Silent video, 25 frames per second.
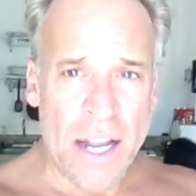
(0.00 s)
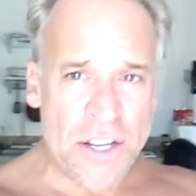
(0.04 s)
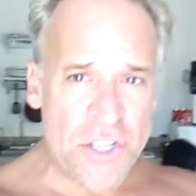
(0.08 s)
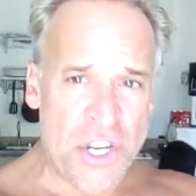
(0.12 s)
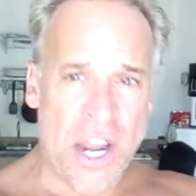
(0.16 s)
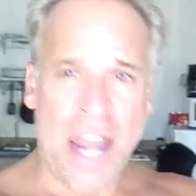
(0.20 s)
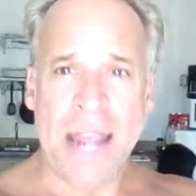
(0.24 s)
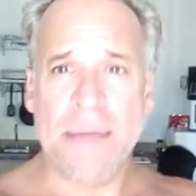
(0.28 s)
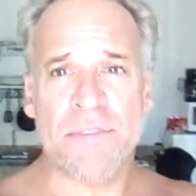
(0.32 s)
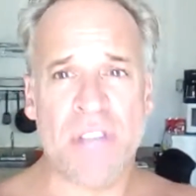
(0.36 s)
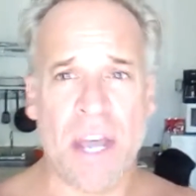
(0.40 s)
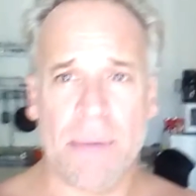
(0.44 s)

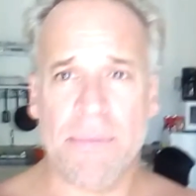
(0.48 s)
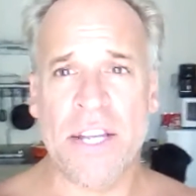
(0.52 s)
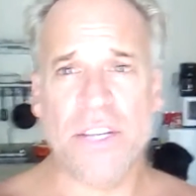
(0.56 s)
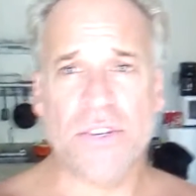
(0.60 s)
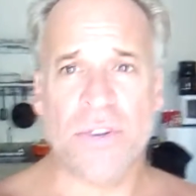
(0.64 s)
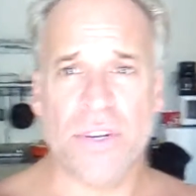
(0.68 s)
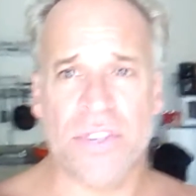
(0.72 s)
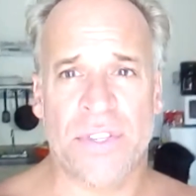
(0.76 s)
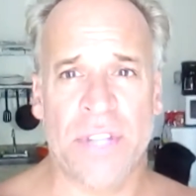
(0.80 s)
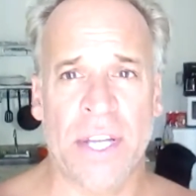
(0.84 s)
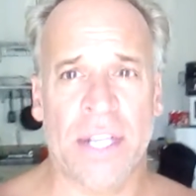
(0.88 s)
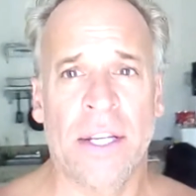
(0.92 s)
James, I'm
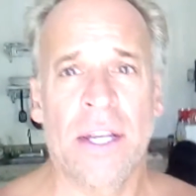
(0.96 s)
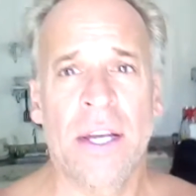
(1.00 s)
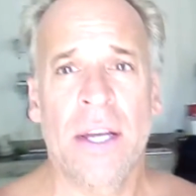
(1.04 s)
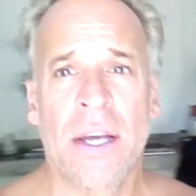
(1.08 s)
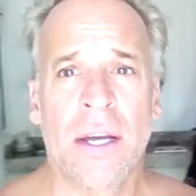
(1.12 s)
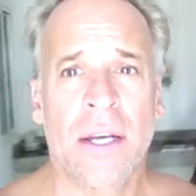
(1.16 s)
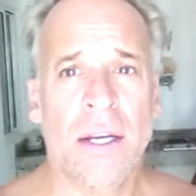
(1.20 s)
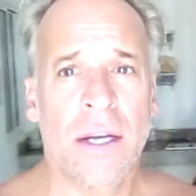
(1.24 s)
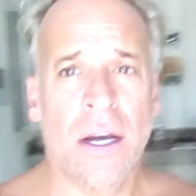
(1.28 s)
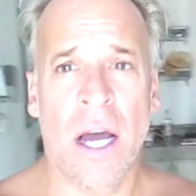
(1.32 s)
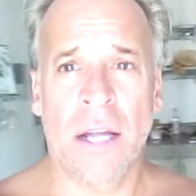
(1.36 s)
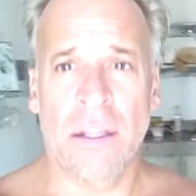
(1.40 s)
interested.
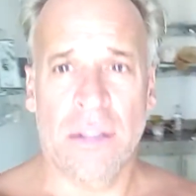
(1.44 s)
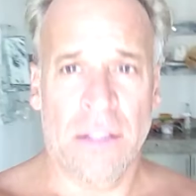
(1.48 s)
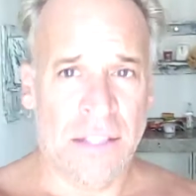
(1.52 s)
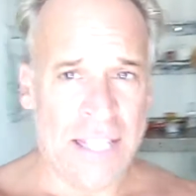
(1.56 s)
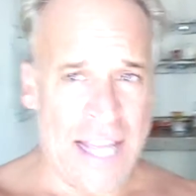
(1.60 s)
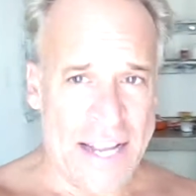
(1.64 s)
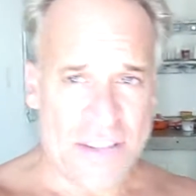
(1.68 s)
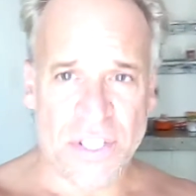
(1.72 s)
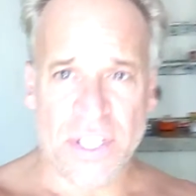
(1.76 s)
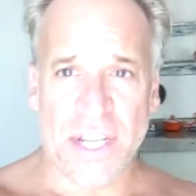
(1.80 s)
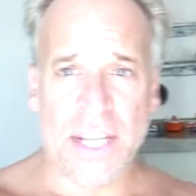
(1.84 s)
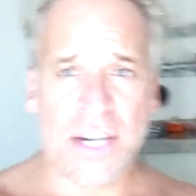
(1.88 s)

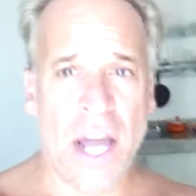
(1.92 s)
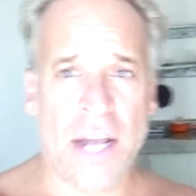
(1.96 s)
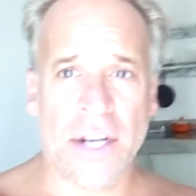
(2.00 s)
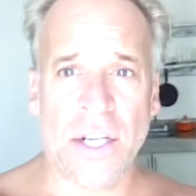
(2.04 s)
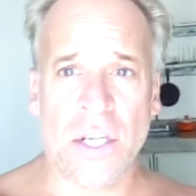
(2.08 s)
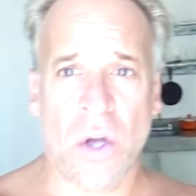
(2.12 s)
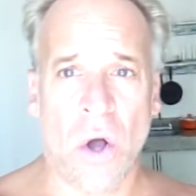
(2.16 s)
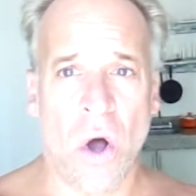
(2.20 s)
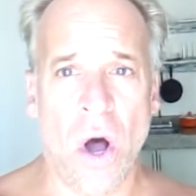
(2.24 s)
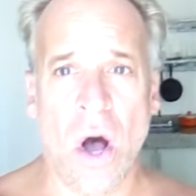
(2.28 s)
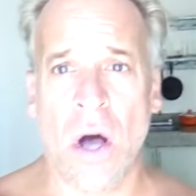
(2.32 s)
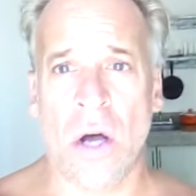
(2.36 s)
Let's get on
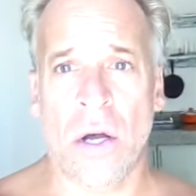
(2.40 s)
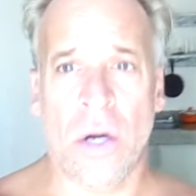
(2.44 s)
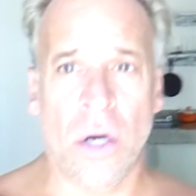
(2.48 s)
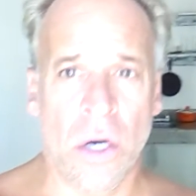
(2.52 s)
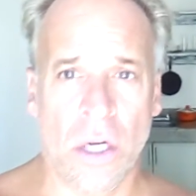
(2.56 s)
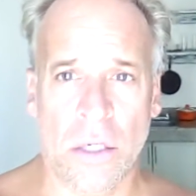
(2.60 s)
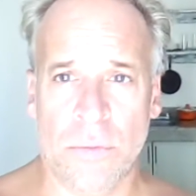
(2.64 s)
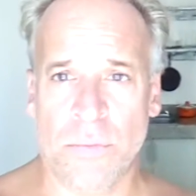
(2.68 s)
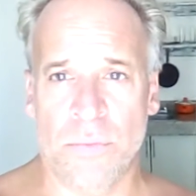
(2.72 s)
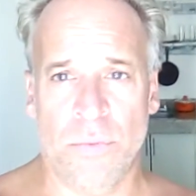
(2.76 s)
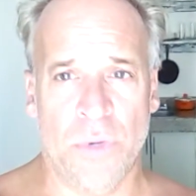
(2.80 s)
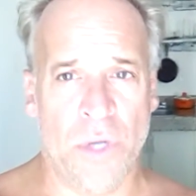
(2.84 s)
a
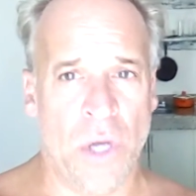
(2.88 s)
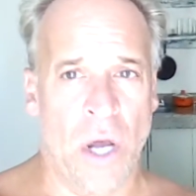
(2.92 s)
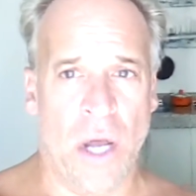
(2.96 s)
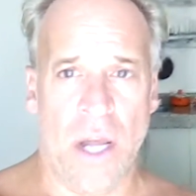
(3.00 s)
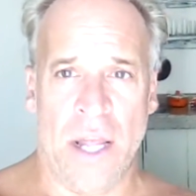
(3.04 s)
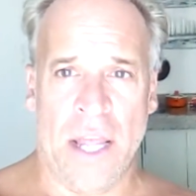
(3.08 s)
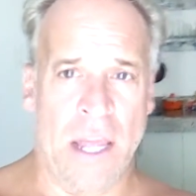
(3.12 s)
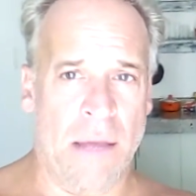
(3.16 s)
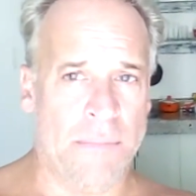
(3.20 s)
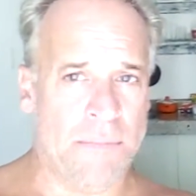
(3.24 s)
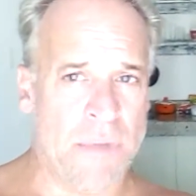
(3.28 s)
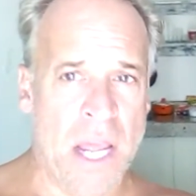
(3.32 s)

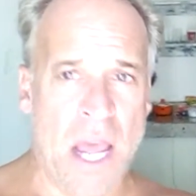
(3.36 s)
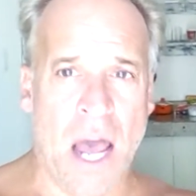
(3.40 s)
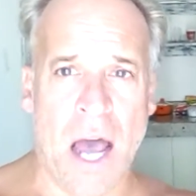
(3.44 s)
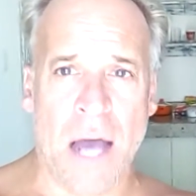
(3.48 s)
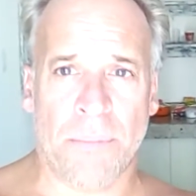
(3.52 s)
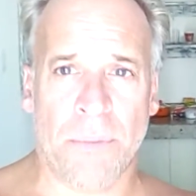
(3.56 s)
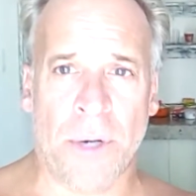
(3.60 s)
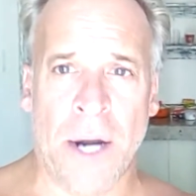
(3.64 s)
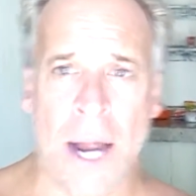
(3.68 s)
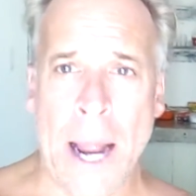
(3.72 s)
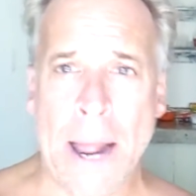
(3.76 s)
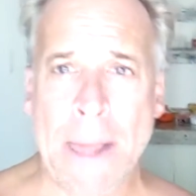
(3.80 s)
call, hit me
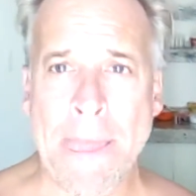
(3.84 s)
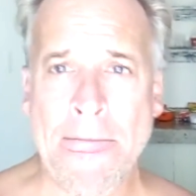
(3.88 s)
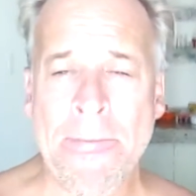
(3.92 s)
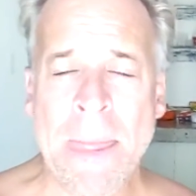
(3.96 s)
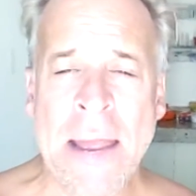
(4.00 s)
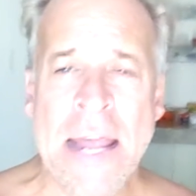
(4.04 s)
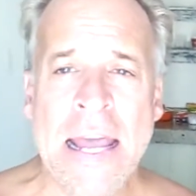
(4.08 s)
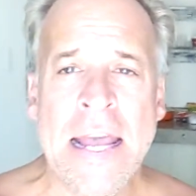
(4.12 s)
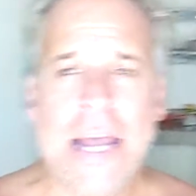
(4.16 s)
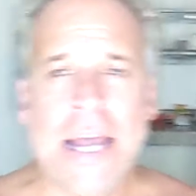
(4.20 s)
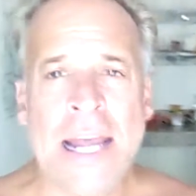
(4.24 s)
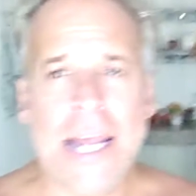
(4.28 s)
up, right?
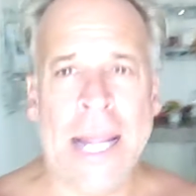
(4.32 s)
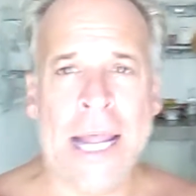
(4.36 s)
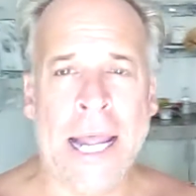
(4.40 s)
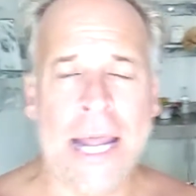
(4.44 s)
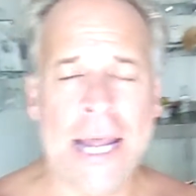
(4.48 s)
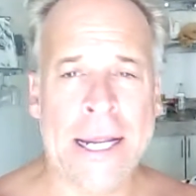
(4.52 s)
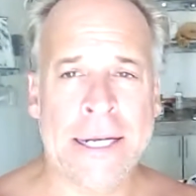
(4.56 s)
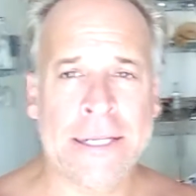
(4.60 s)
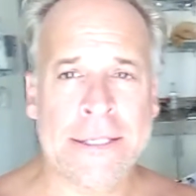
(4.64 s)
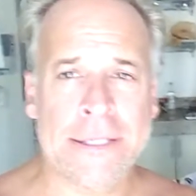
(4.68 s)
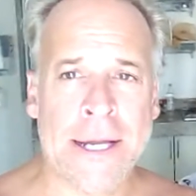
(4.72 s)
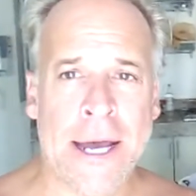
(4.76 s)

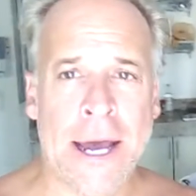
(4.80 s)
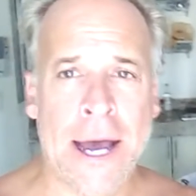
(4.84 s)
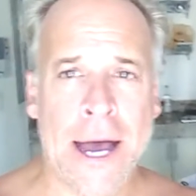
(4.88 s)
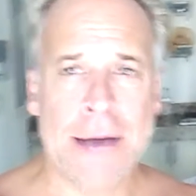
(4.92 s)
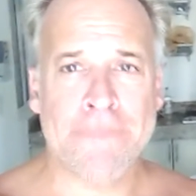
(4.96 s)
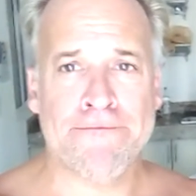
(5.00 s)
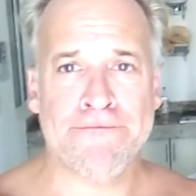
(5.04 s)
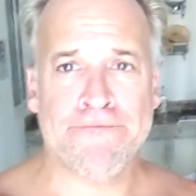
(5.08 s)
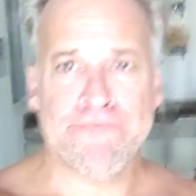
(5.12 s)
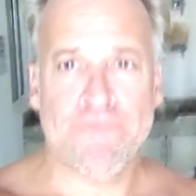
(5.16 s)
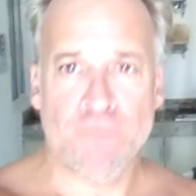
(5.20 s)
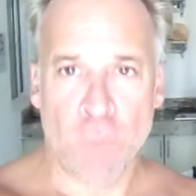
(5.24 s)

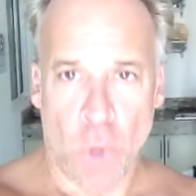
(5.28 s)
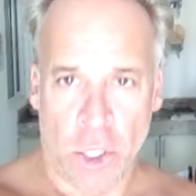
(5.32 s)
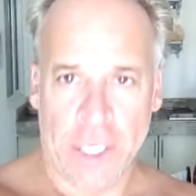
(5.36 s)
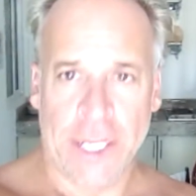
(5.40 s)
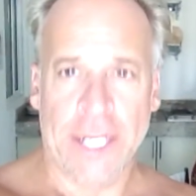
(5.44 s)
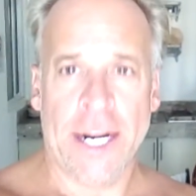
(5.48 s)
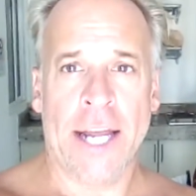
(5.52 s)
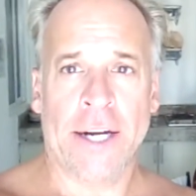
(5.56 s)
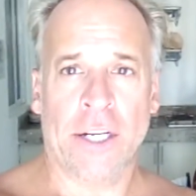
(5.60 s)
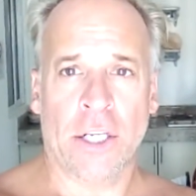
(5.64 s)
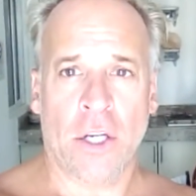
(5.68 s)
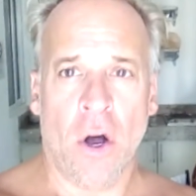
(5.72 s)
And we'll
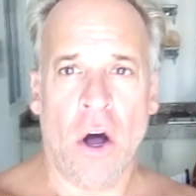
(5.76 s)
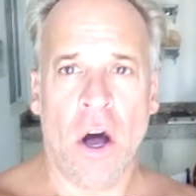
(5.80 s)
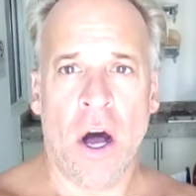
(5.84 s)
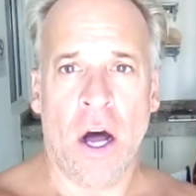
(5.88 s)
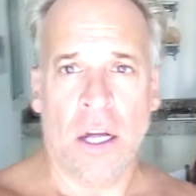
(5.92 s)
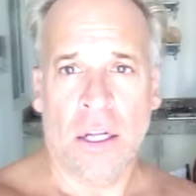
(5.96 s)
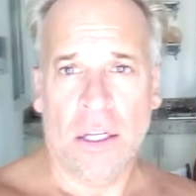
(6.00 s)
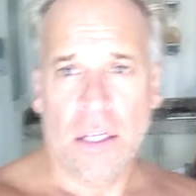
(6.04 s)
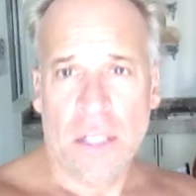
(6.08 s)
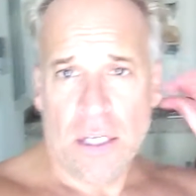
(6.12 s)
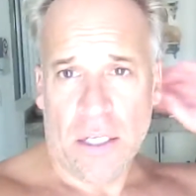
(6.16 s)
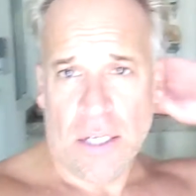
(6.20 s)
get on a
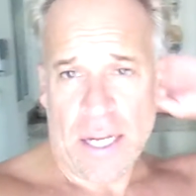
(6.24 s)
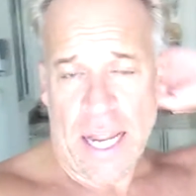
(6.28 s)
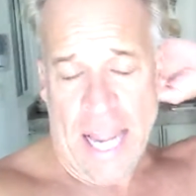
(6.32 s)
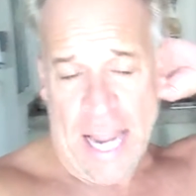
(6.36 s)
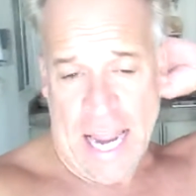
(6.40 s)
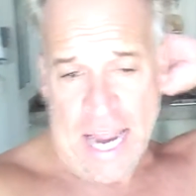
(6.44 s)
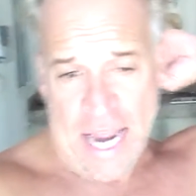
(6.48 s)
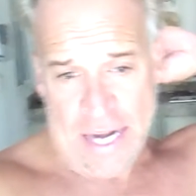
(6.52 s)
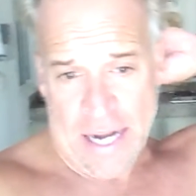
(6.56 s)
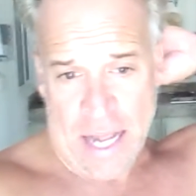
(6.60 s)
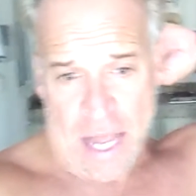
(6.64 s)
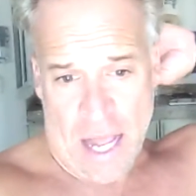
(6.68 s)
call.
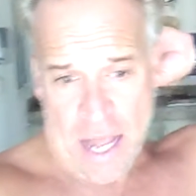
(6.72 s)
And